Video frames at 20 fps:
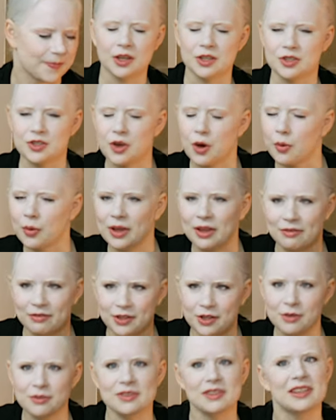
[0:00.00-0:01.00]
So, if
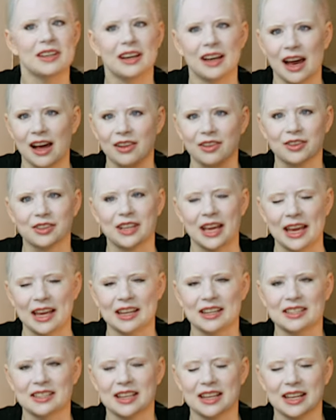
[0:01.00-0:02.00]
using a colored
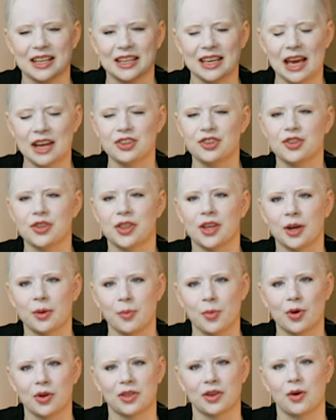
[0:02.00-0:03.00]
cane is going to get you there
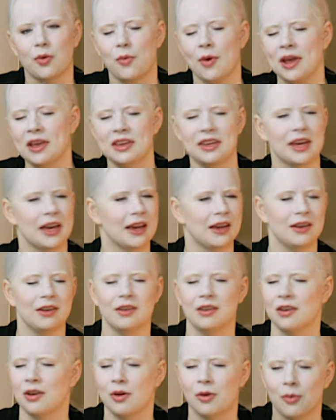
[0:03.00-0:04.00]
more than a white cane,
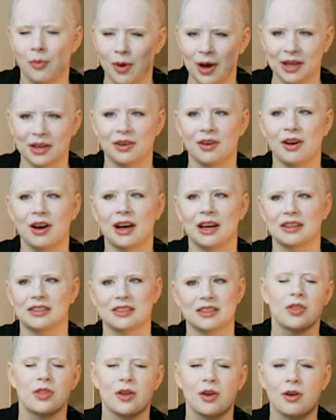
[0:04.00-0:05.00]
why not?
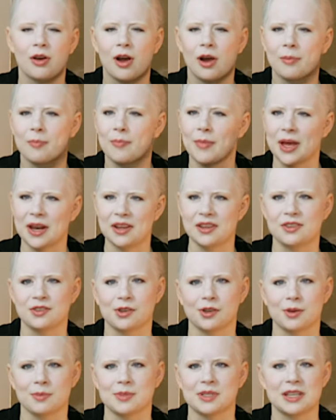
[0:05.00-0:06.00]
There are many
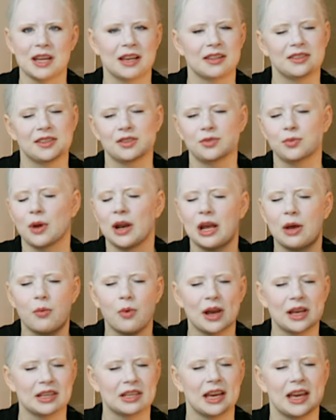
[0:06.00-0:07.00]
circumstances when a
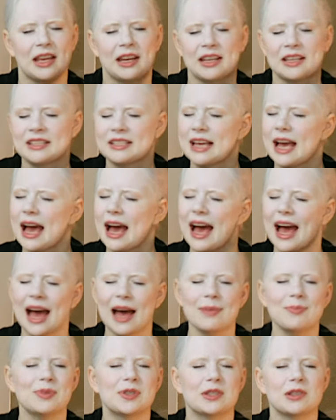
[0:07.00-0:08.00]
white cane is
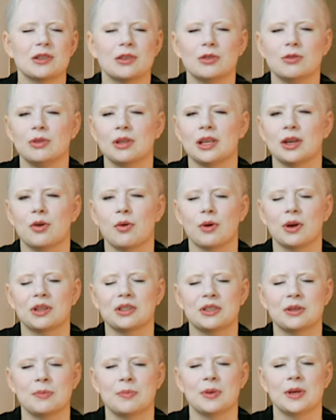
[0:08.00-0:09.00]
absolutely going
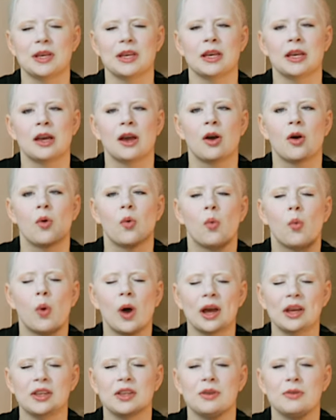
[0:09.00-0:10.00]
to be
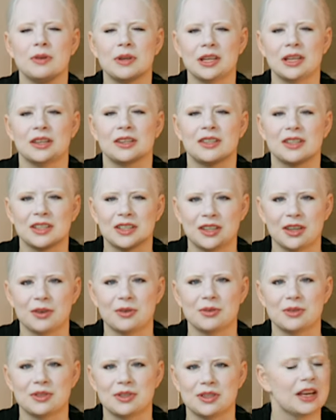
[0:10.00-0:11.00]
what you need to
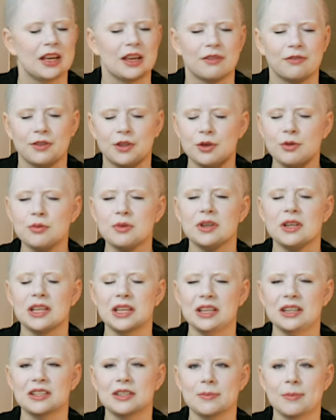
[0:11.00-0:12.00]
use. If you
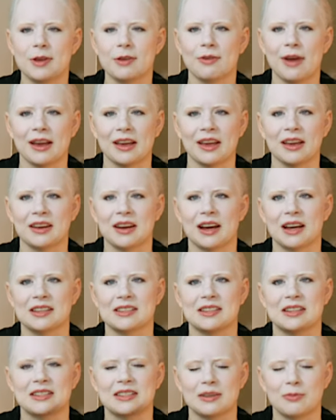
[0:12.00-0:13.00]
need to be
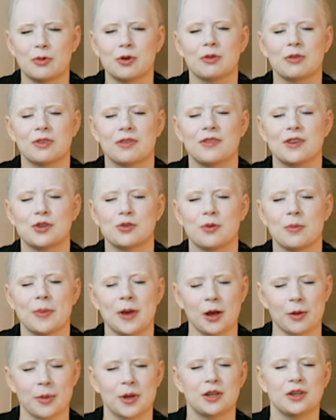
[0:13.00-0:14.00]
recognized as someone with a visual
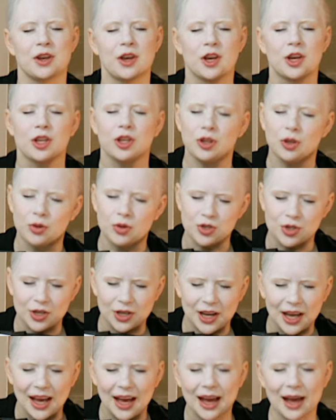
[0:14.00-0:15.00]
impairment, you
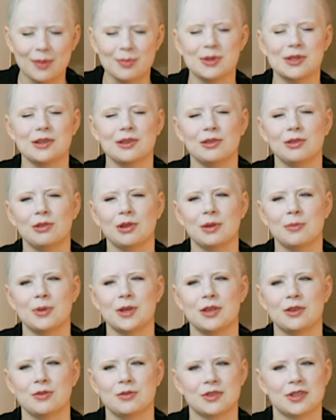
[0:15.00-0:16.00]
should absolutely be
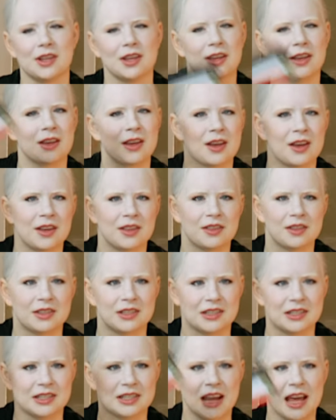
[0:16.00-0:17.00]
using the
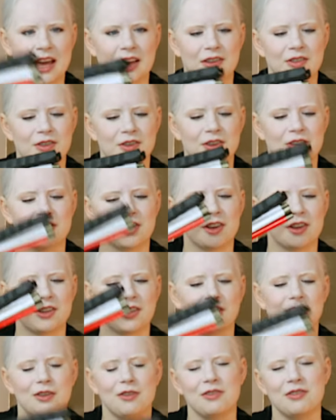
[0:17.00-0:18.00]
standard
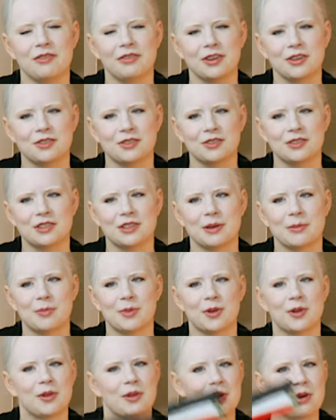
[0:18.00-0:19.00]
universal
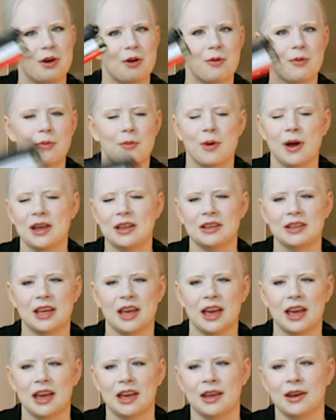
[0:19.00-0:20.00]
symbol, white
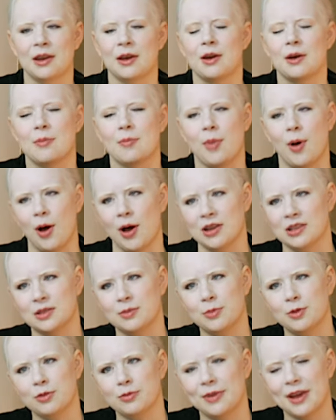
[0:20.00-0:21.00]
cane,
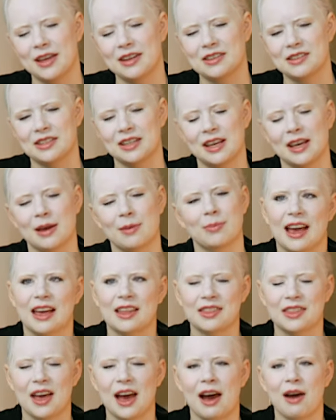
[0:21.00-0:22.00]
possible red tip,
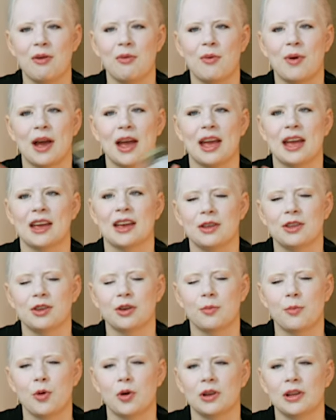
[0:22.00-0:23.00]
and that way
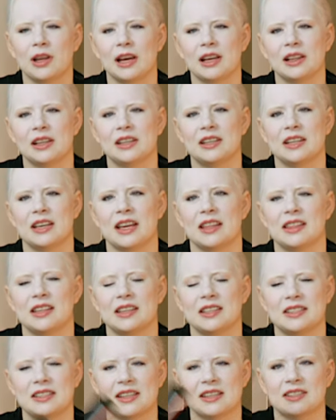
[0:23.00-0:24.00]
you're more likely to get the
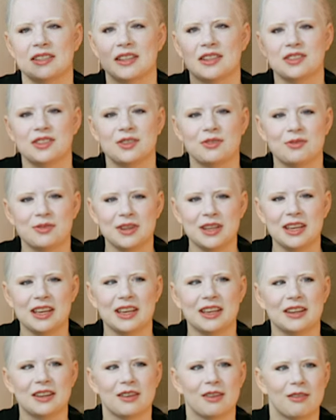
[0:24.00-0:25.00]
assistance you
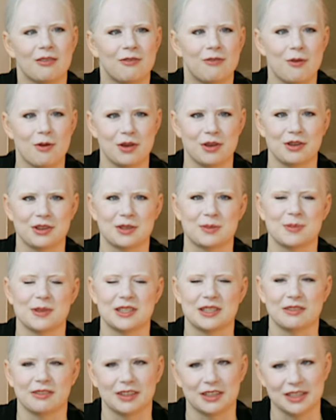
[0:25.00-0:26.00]
need for your
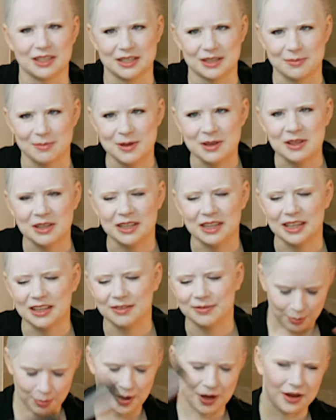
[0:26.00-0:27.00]
specific disability.
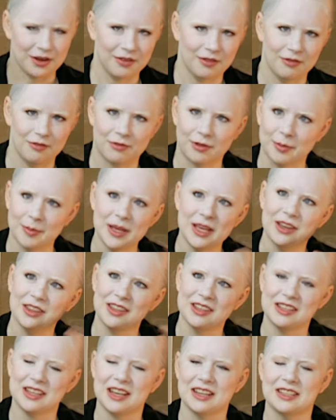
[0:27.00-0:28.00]
But for me in
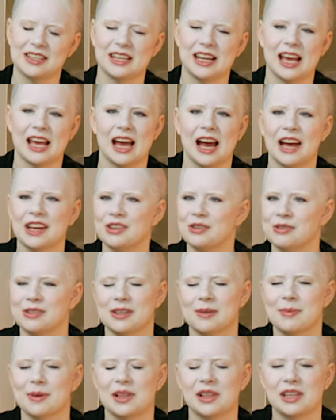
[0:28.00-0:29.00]
the day to day, I don't
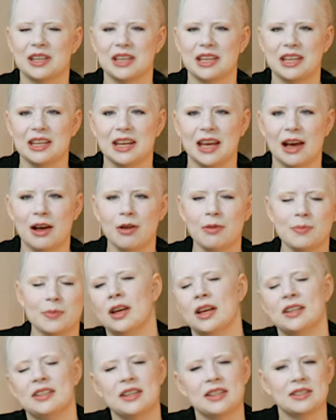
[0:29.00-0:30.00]
typically need help.
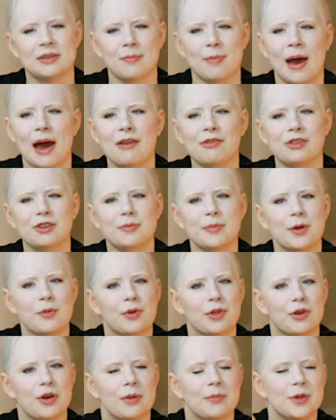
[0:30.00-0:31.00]
It doesn't matter to me
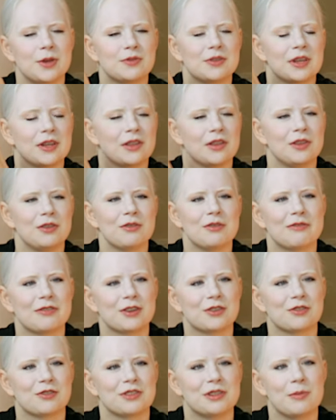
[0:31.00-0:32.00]
whether I'm using the
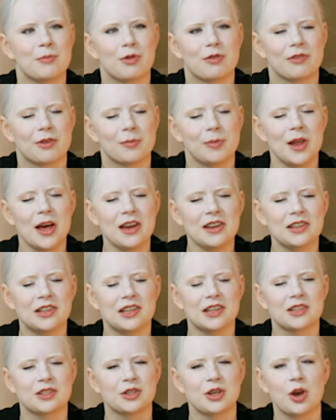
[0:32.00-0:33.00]
universal symbol for
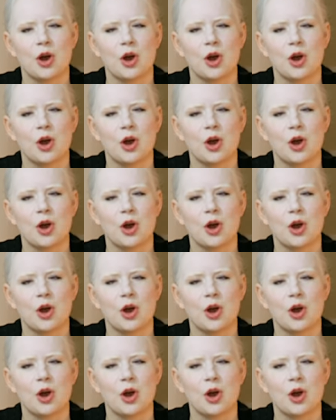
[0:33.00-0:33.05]
blindness